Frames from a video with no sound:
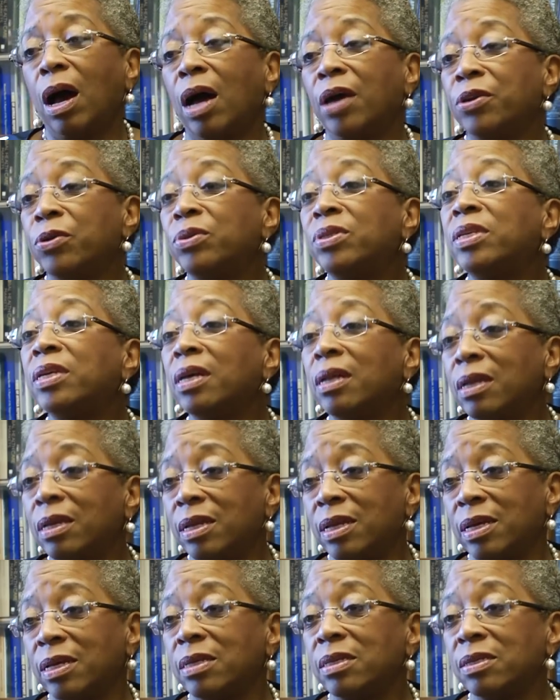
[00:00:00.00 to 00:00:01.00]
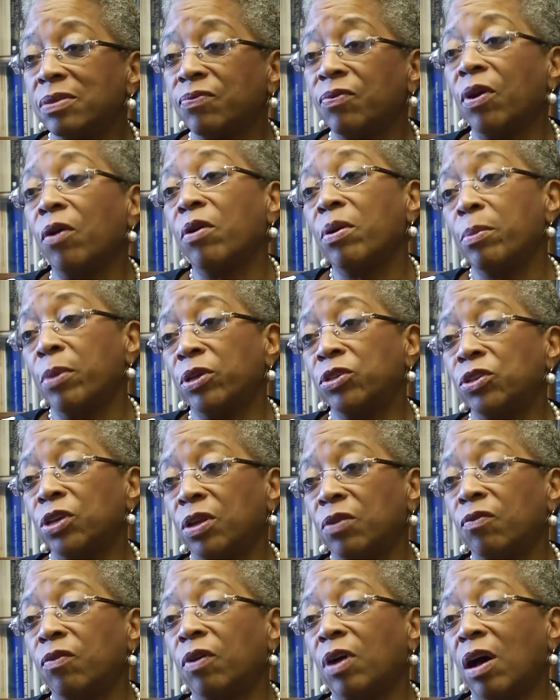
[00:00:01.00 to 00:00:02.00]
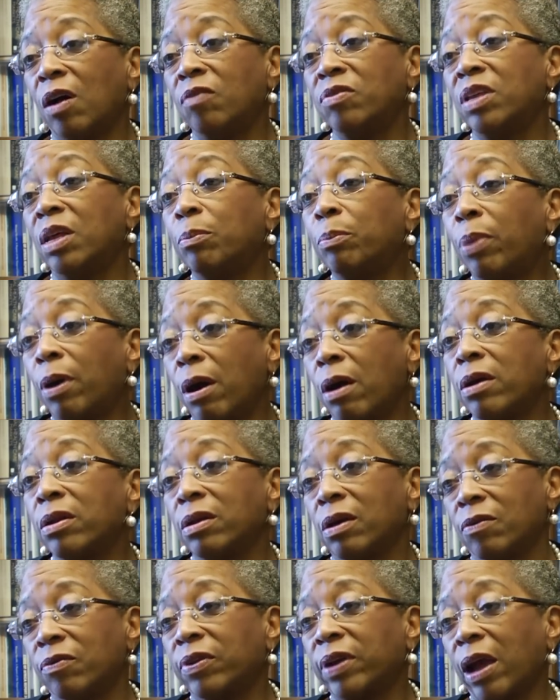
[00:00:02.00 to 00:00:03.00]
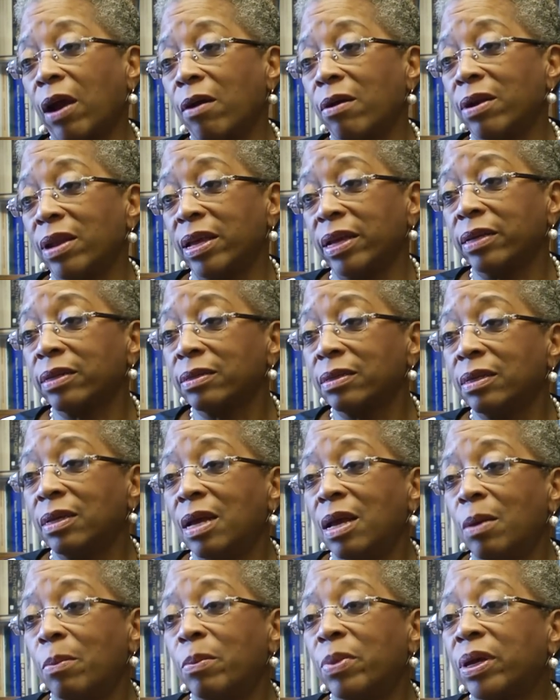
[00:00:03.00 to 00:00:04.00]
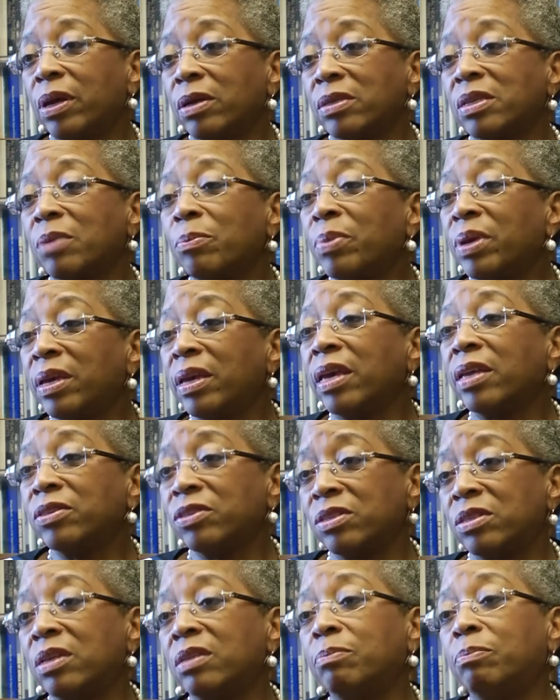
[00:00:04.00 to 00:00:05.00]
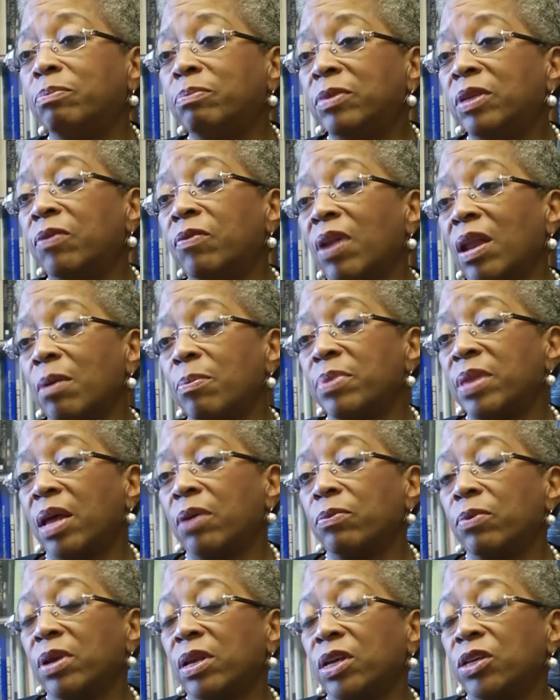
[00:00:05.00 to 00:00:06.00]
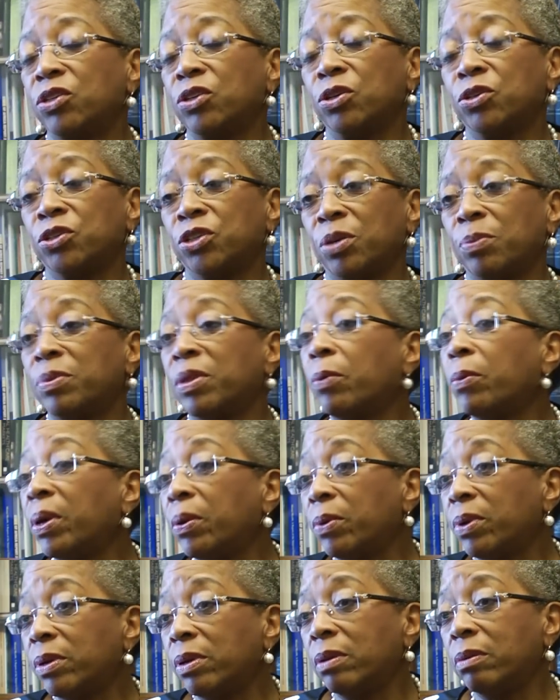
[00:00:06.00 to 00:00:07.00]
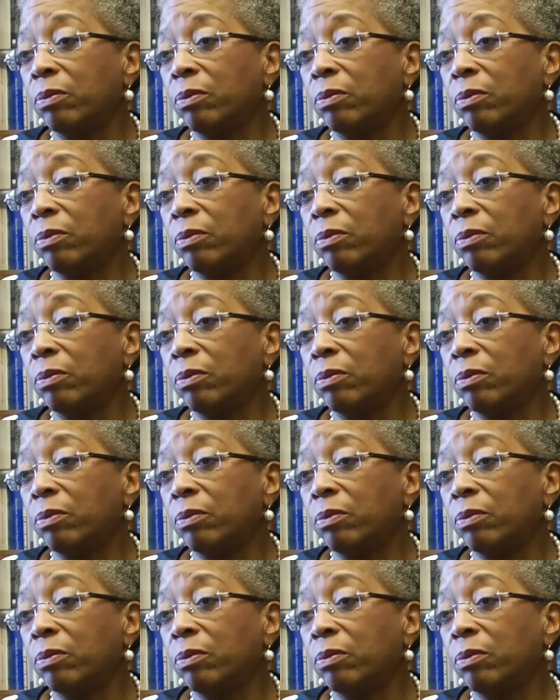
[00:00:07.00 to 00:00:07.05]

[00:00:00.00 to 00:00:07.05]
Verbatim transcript: utility is very much involved and part of Caralec, because it begins to develop that relationship that we would